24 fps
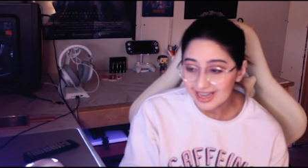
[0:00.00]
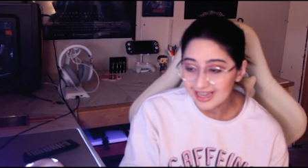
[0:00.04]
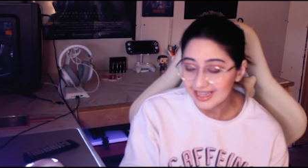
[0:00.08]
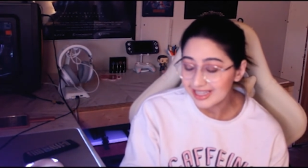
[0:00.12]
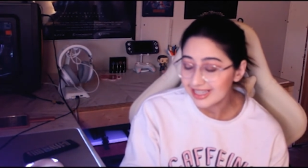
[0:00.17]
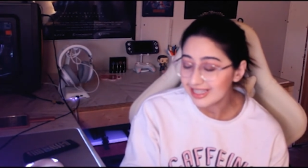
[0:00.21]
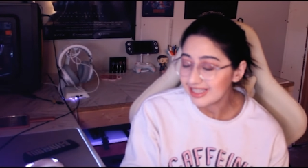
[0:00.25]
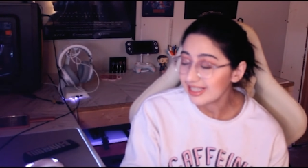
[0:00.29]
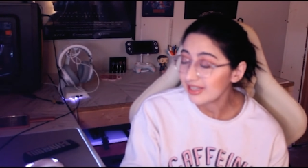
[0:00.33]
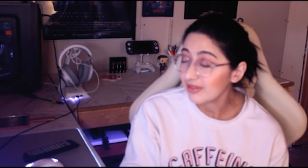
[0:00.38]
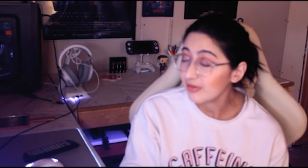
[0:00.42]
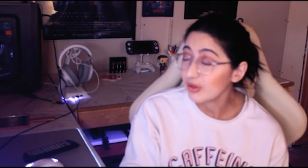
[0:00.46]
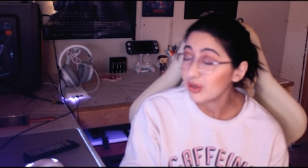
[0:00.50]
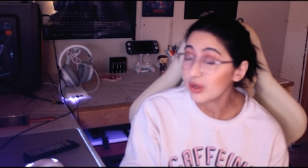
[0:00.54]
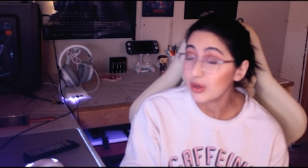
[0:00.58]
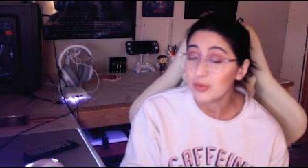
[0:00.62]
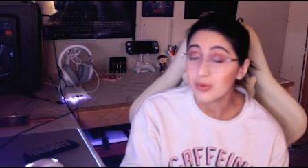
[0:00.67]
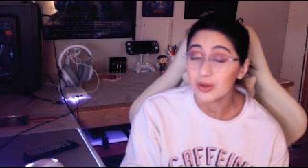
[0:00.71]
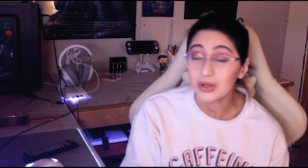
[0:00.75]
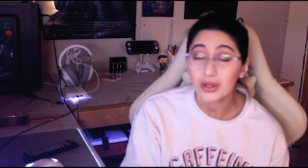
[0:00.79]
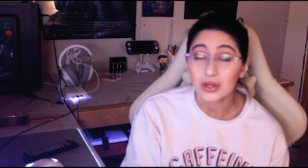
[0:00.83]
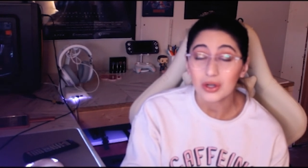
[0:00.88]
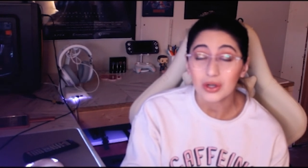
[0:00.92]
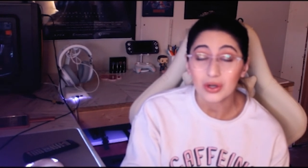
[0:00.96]
I didn't even know
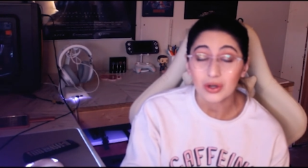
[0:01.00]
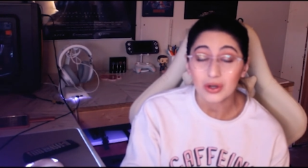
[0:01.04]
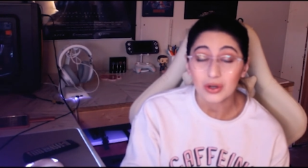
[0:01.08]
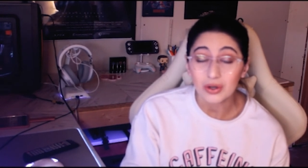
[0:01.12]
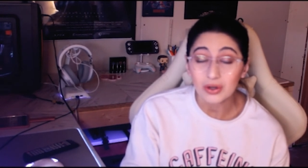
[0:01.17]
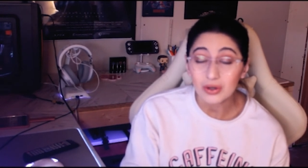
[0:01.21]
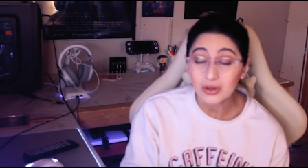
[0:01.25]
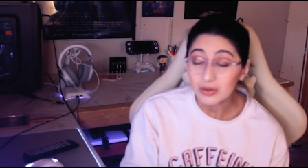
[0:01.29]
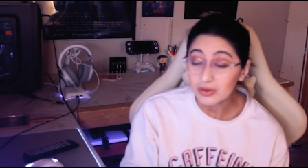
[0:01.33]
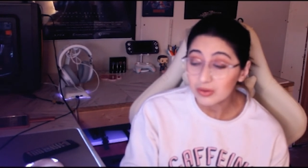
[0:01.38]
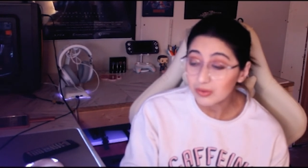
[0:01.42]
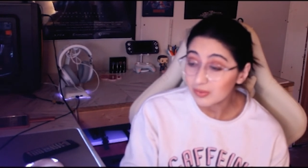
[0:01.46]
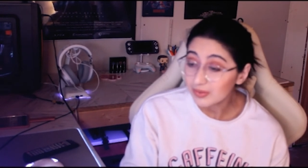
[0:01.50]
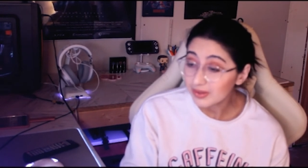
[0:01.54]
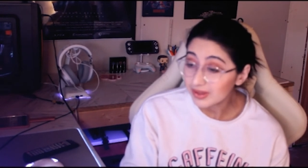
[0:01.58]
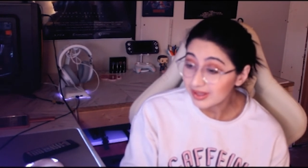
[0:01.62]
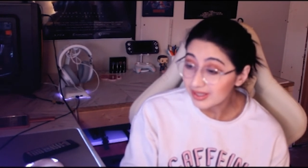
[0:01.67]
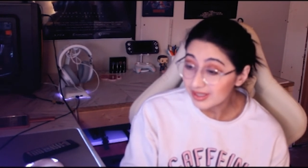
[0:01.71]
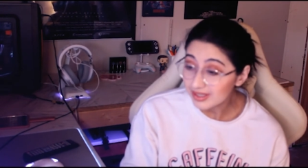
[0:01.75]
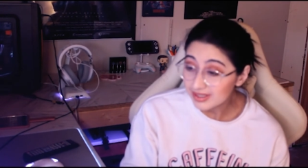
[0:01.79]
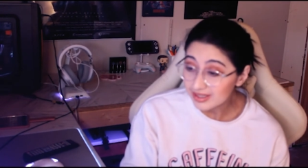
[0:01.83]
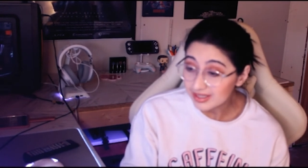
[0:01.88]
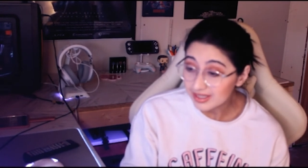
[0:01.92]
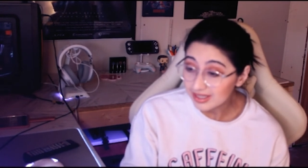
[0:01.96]
what occur
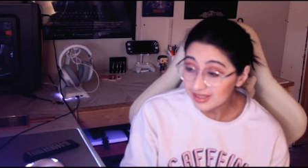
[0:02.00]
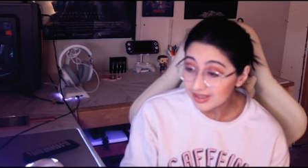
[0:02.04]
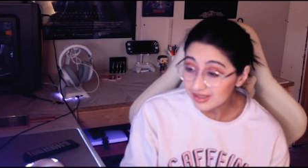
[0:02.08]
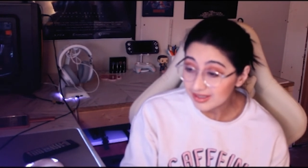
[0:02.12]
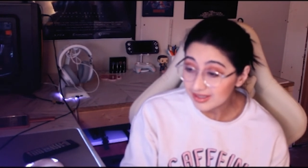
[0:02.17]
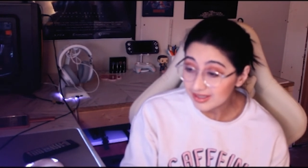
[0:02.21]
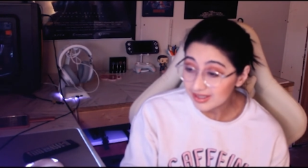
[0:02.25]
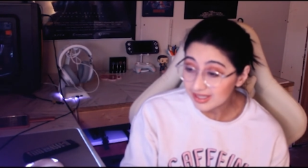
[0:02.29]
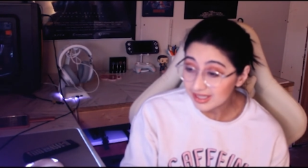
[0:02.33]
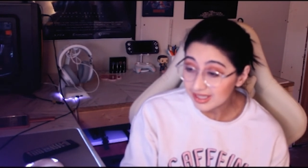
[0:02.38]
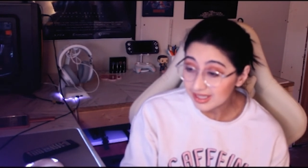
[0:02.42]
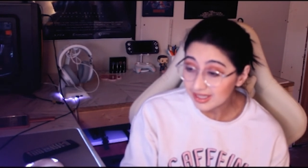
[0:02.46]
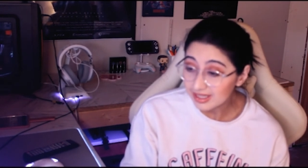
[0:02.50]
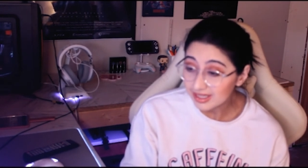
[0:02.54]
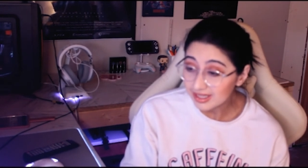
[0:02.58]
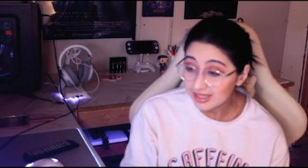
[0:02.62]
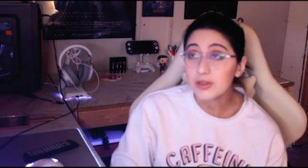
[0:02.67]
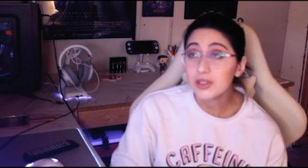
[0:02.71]
with this D L C.